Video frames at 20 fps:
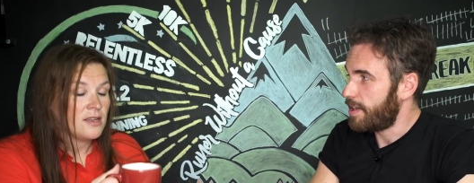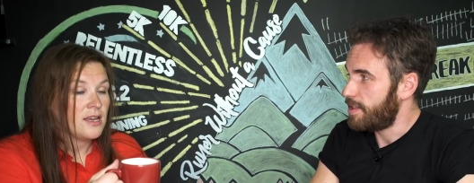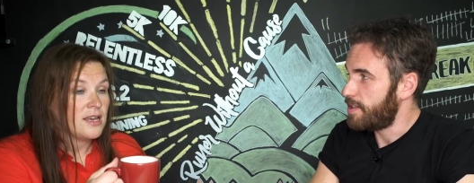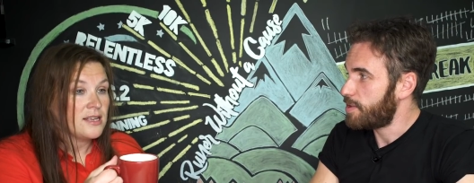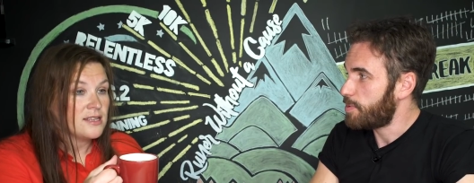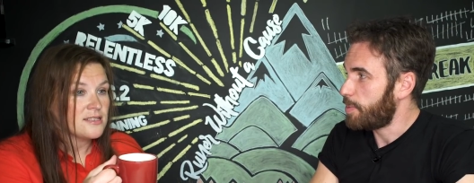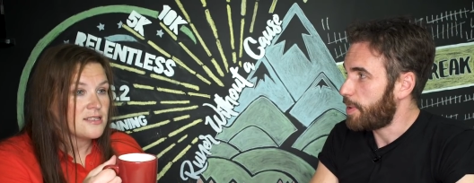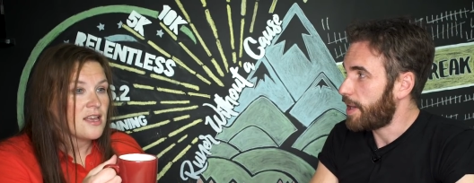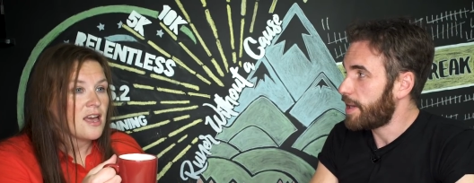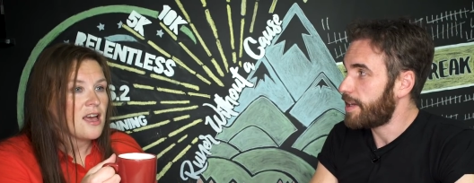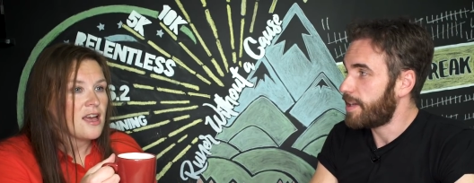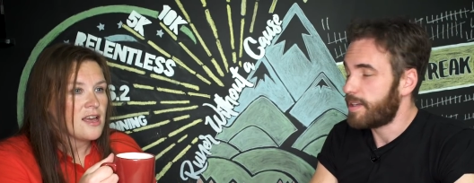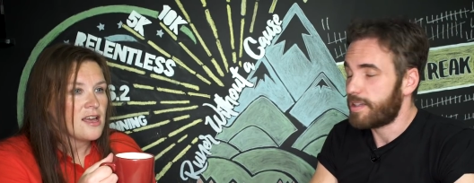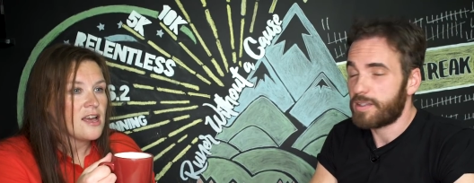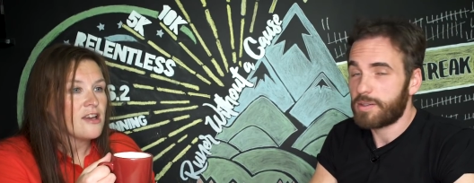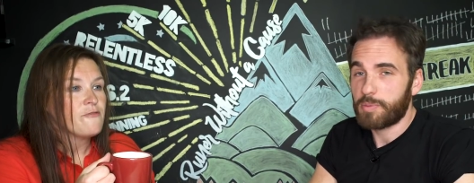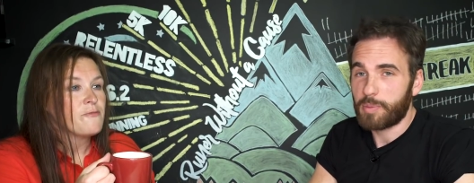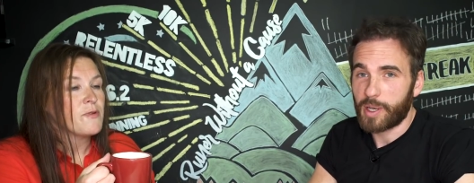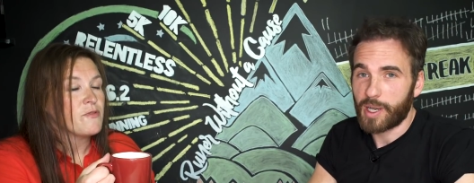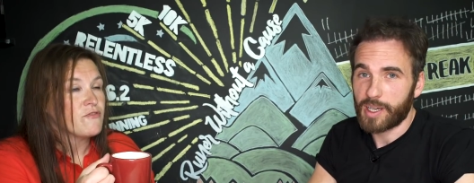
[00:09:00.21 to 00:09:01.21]
Speaker 1: inspired. It's,
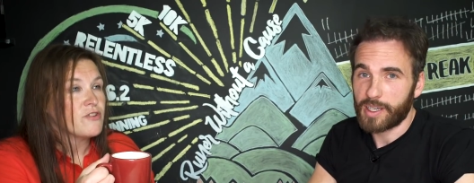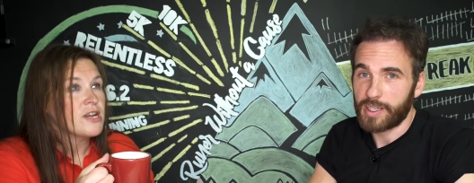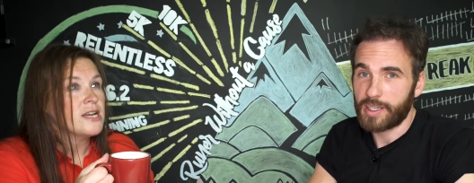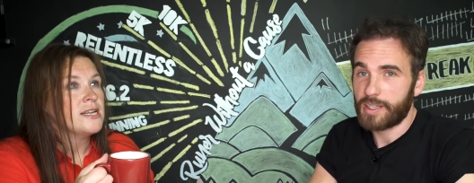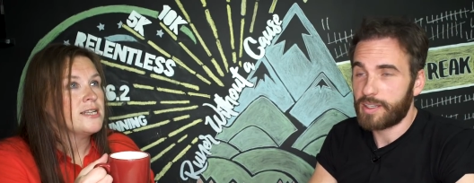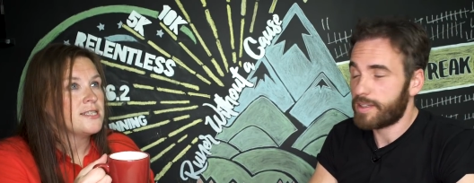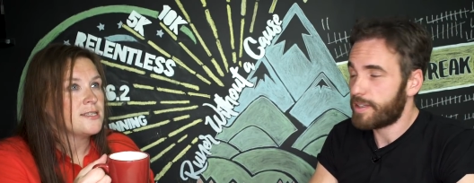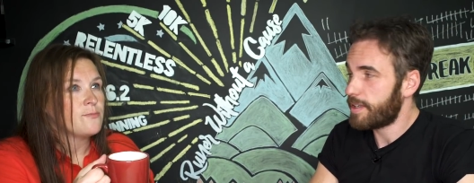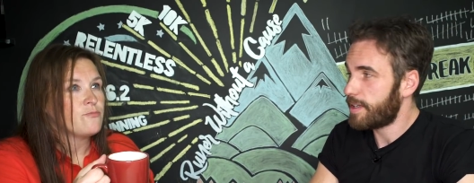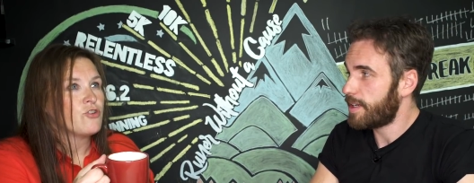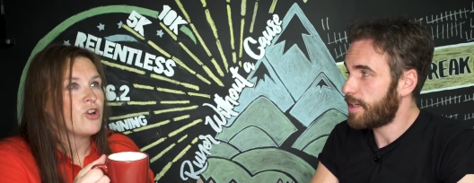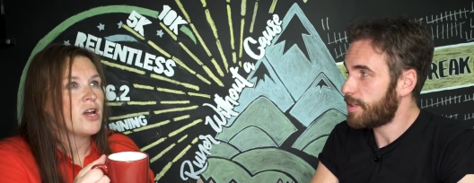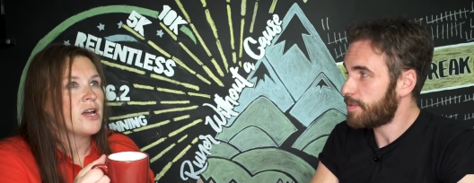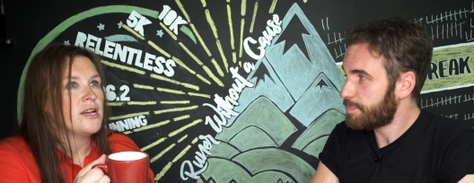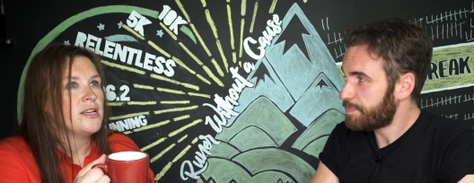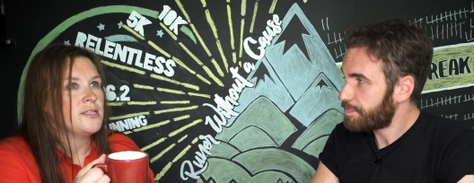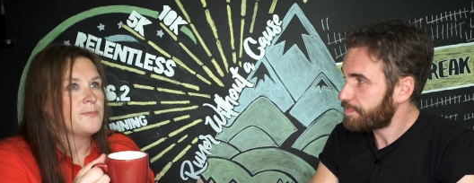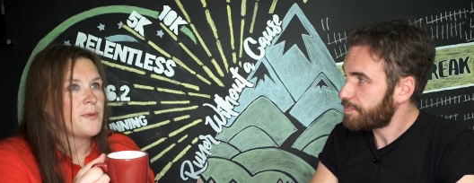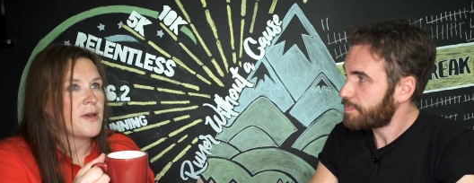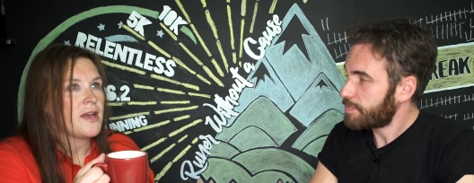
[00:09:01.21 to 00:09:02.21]
I, I've been really it.
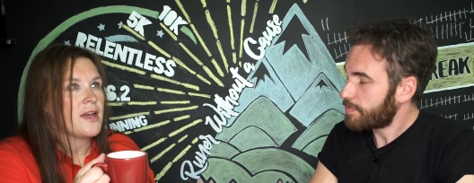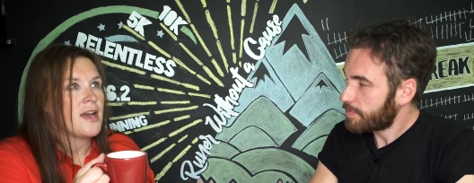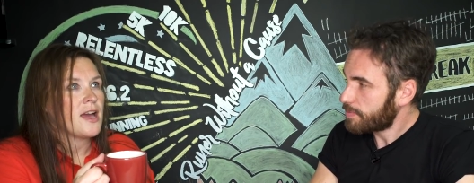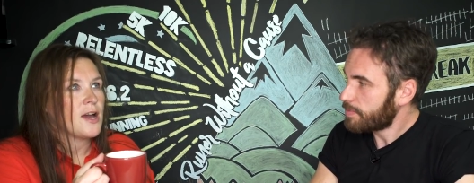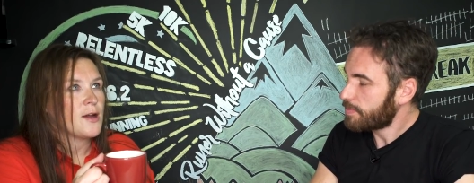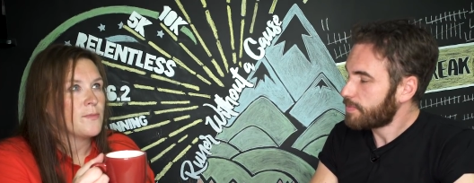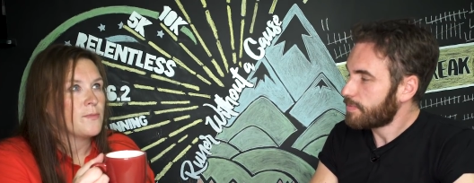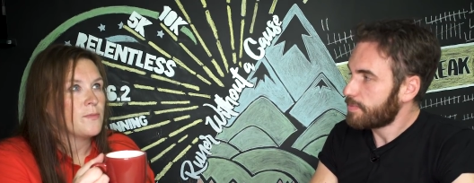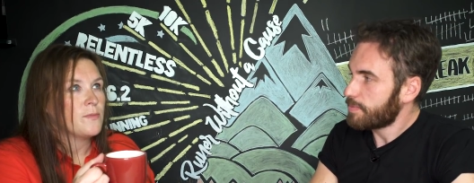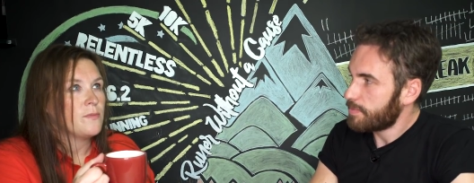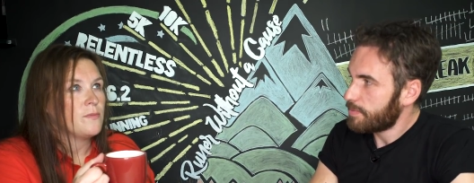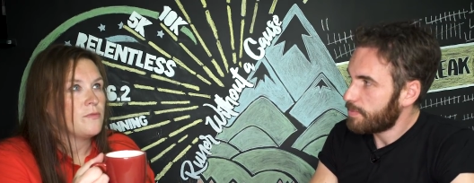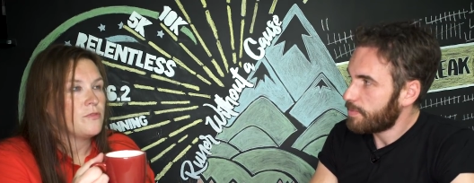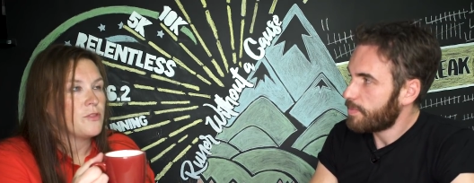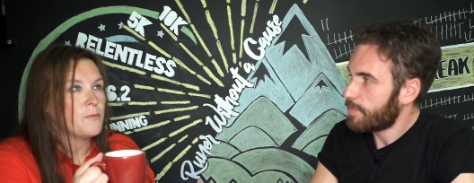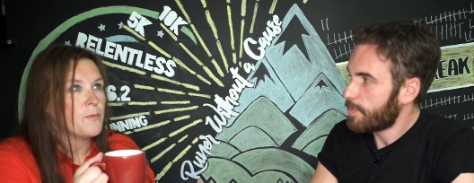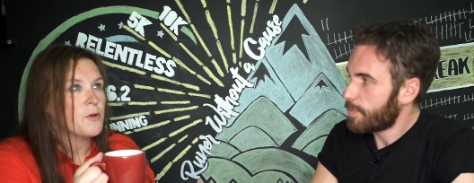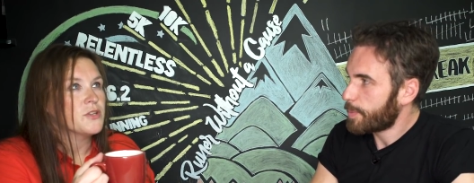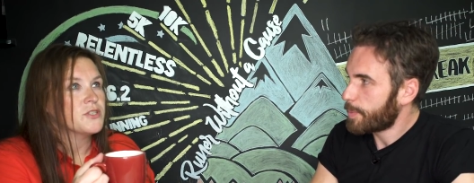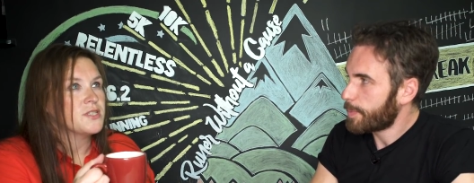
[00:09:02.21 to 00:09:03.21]
surprised yeah. by how
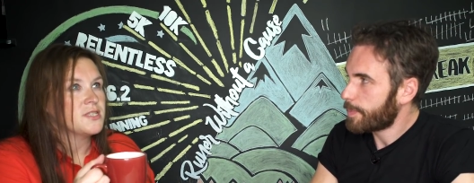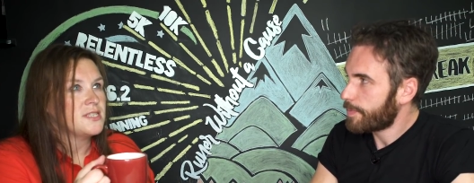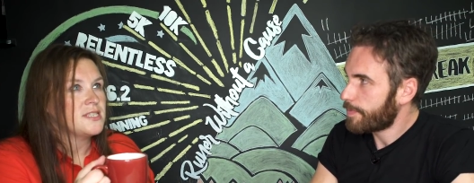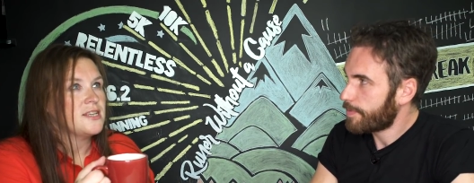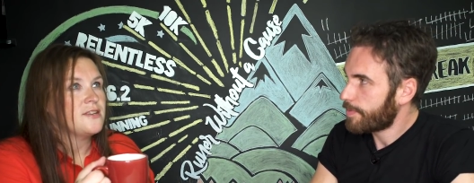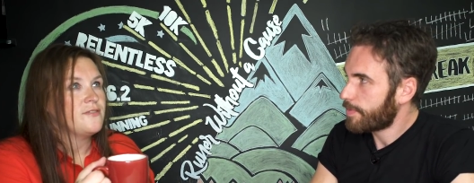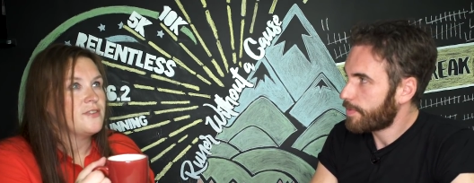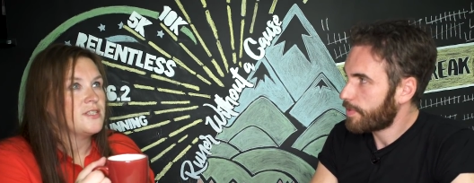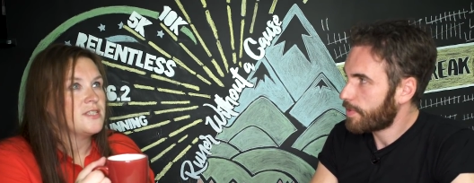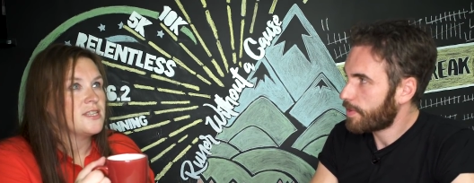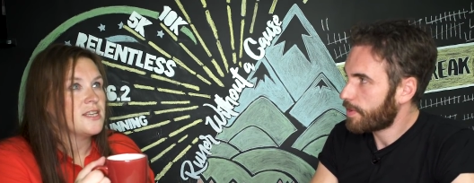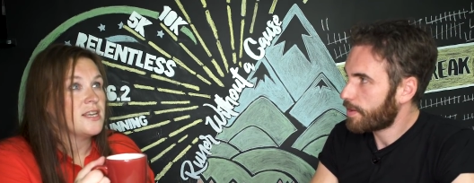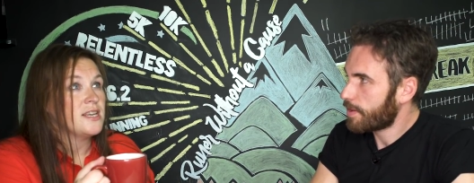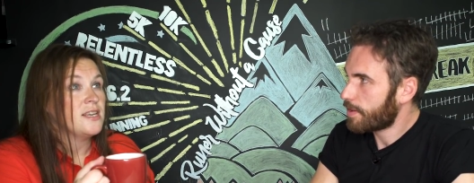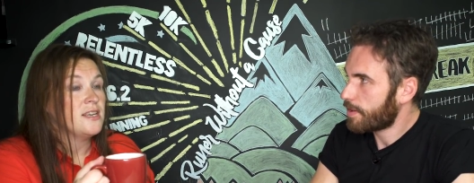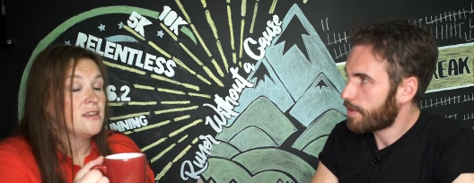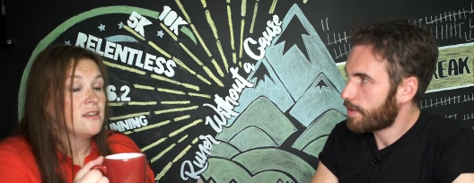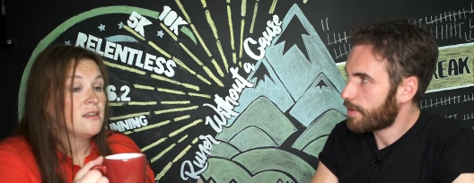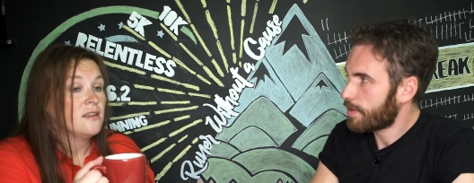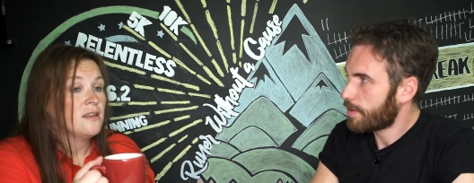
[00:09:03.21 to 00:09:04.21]
the
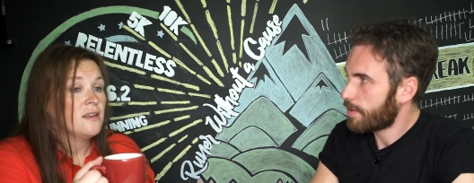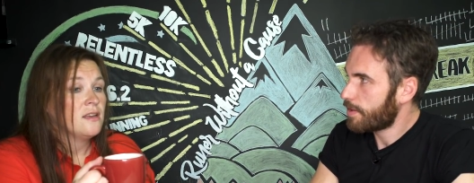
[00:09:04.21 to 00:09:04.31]
positivity...